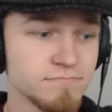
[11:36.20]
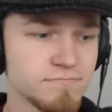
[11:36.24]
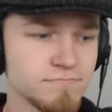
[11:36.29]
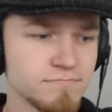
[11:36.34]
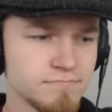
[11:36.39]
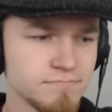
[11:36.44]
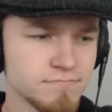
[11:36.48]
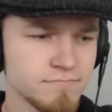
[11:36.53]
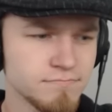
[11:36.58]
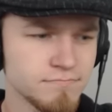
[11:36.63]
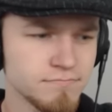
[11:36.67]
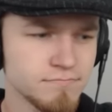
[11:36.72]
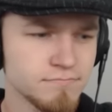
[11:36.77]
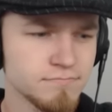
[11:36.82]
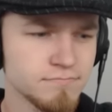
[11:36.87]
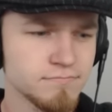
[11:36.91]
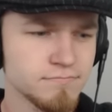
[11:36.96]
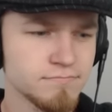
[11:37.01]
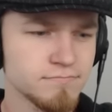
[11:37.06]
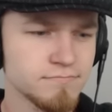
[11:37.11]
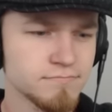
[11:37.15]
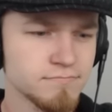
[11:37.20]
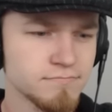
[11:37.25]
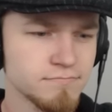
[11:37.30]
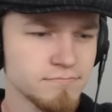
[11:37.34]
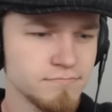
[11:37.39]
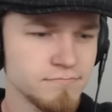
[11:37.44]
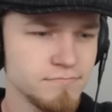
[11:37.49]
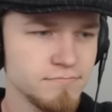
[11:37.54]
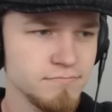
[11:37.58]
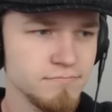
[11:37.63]

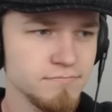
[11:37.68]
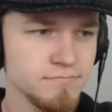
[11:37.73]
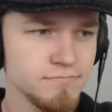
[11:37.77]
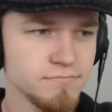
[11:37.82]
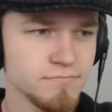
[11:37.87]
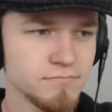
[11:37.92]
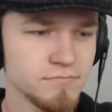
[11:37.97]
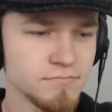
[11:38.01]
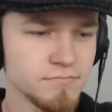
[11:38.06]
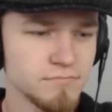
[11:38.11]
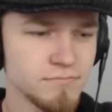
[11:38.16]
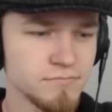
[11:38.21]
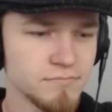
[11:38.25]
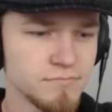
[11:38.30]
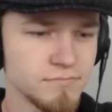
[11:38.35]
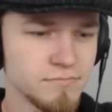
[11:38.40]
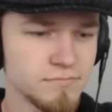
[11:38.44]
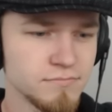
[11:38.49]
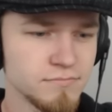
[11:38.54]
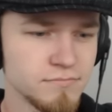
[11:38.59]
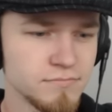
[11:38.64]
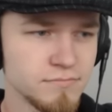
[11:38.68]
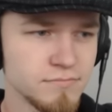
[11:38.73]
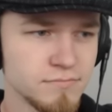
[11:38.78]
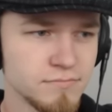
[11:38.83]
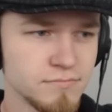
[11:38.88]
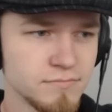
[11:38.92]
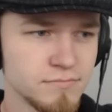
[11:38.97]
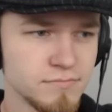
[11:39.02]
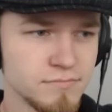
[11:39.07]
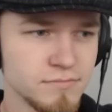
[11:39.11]

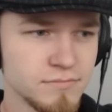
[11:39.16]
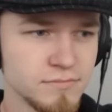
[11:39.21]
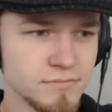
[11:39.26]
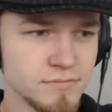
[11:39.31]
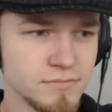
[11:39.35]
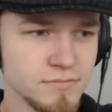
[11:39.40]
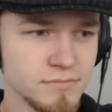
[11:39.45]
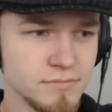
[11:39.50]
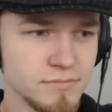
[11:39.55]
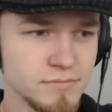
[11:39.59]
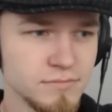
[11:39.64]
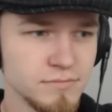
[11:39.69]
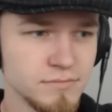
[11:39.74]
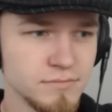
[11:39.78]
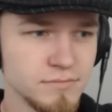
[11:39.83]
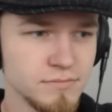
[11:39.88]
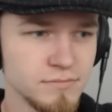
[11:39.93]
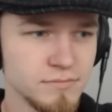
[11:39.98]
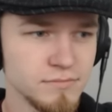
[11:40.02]
(silent)